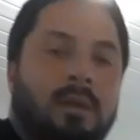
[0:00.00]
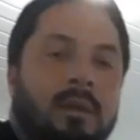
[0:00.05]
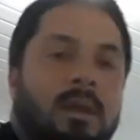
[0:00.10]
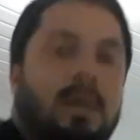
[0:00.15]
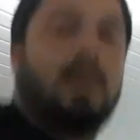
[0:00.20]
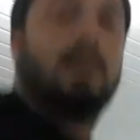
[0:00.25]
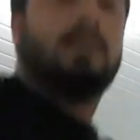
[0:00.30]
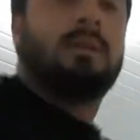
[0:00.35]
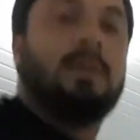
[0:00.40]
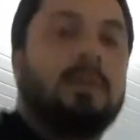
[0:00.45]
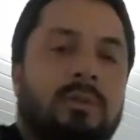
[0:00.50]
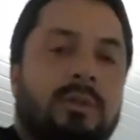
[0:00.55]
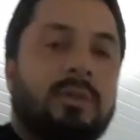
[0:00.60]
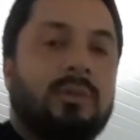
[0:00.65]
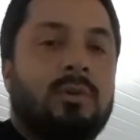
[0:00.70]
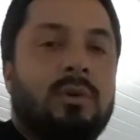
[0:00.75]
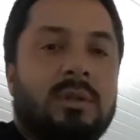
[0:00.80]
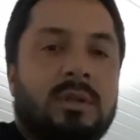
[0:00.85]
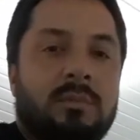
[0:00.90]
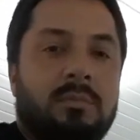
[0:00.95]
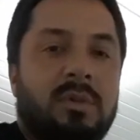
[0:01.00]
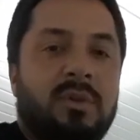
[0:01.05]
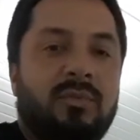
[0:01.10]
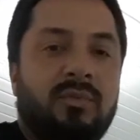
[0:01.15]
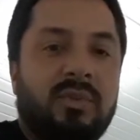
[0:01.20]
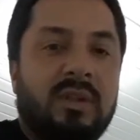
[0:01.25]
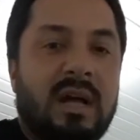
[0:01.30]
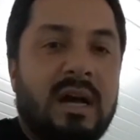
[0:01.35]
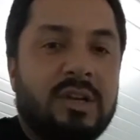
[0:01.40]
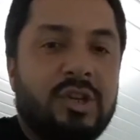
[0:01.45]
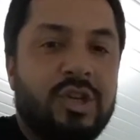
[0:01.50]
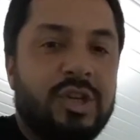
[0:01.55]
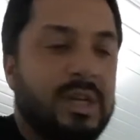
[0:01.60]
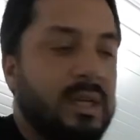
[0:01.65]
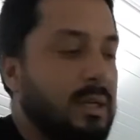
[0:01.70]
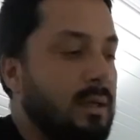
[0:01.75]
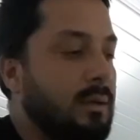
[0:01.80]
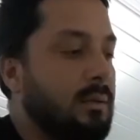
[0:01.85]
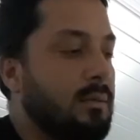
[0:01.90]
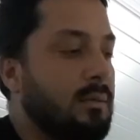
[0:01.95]
and it's gonna be
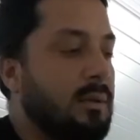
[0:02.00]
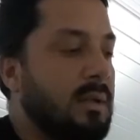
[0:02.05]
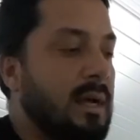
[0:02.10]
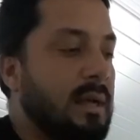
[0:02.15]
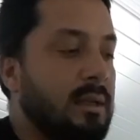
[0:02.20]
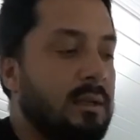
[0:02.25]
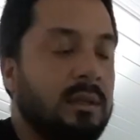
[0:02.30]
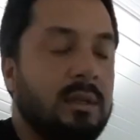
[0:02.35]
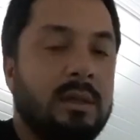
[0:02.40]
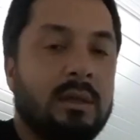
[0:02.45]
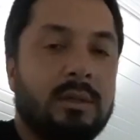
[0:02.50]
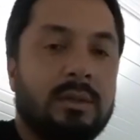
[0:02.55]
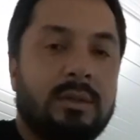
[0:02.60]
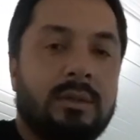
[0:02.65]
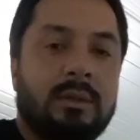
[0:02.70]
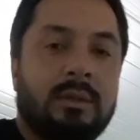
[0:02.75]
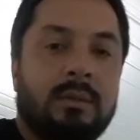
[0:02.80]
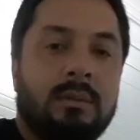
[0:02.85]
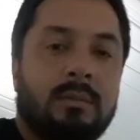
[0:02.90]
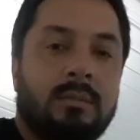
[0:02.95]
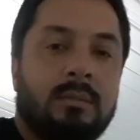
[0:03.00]
flashing like this.